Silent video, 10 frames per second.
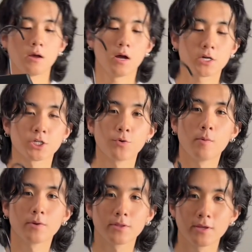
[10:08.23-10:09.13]
Actually, one
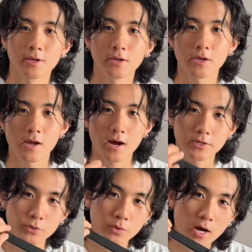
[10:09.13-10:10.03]
more thing. I
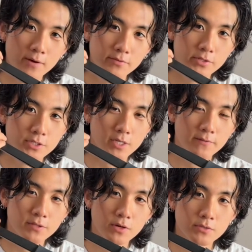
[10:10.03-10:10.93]
do have this
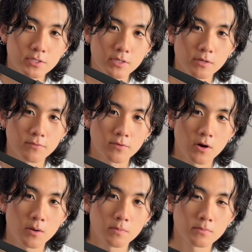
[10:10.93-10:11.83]
Deftones tee
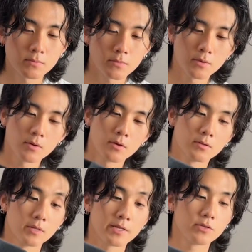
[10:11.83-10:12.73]
from
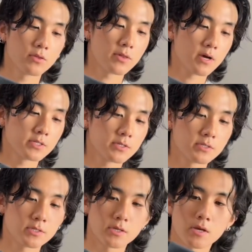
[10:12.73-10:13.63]
late
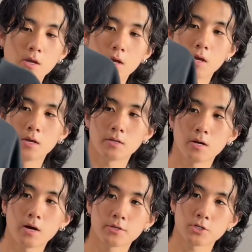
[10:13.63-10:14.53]
2000s, and
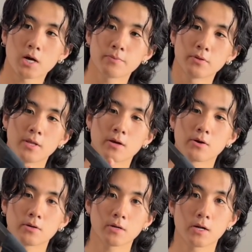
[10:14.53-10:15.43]
I chopped the neck
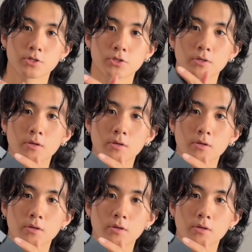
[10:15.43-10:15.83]
on it actually.